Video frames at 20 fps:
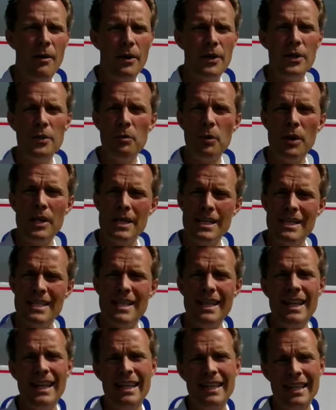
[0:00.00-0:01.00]
and you want to
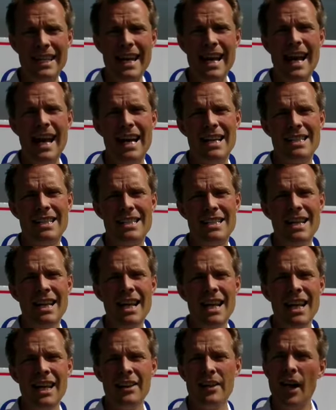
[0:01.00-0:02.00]
sit in cash,
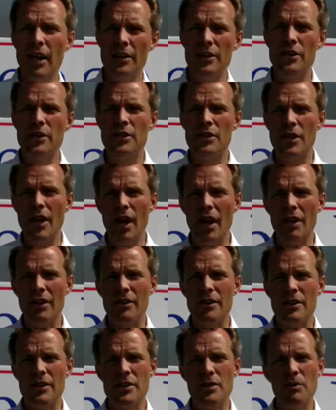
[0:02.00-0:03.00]
not just dollars.